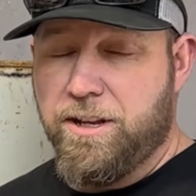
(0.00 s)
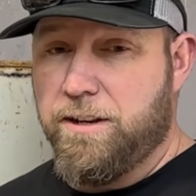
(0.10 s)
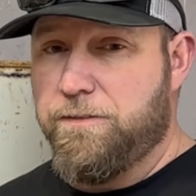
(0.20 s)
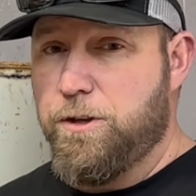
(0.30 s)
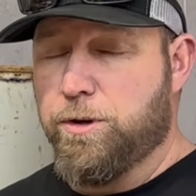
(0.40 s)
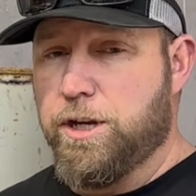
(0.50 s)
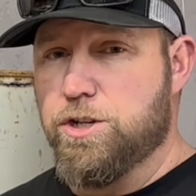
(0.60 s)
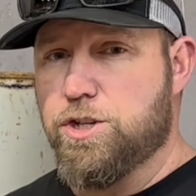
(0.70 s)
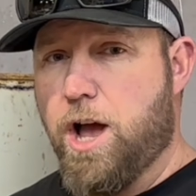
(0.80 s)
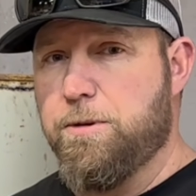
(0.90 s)
And if you don't get a
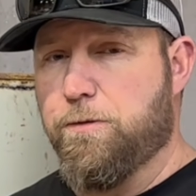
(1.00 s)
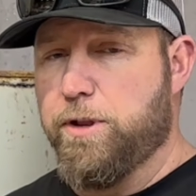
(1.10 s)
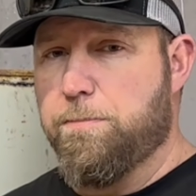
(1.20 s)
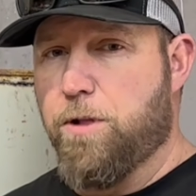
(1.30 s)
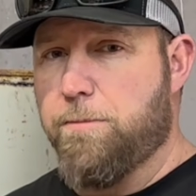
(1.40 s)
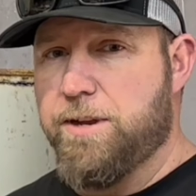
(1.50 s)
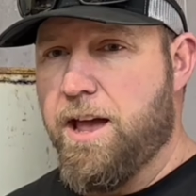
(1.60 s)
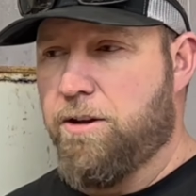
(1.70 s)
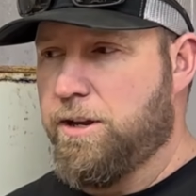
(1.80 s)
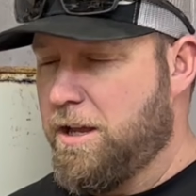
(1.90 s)
shot before they plop
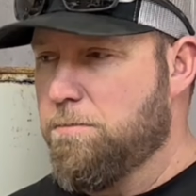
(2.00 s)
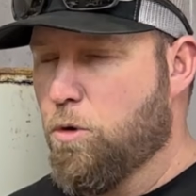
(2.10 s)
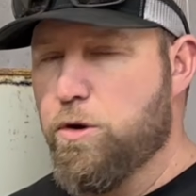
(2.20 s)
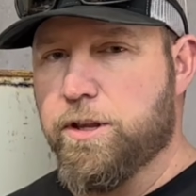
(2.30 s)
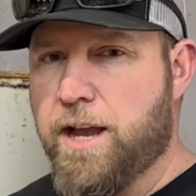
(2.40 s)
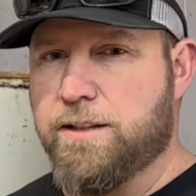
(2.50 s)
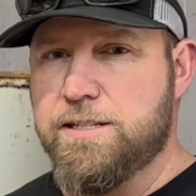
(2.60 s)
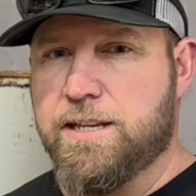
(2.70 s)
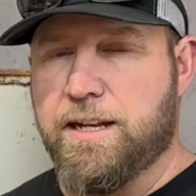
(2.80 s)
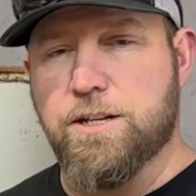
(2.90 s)
down, it more than likely
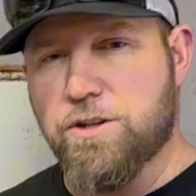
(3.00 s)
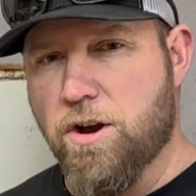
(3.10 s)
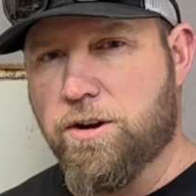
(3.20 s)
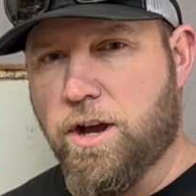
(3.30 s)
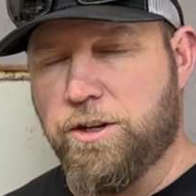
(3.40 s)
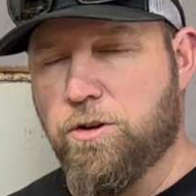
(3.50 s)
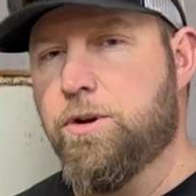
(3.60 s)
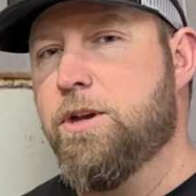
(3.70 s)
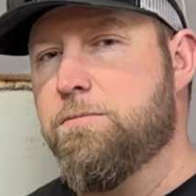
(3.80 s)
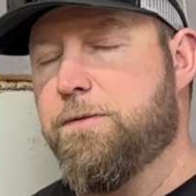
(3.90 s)
is going to get dark on you
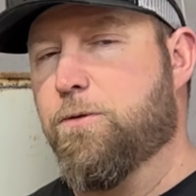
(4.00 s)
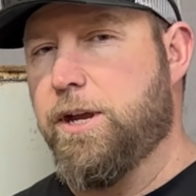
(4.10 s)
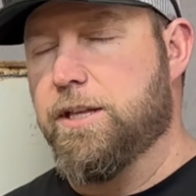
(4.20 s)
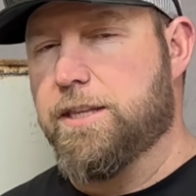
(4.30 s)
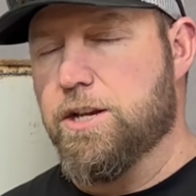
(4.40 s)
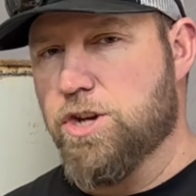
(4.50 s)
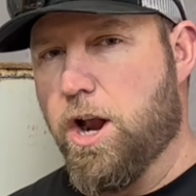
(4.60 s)
before you get that shot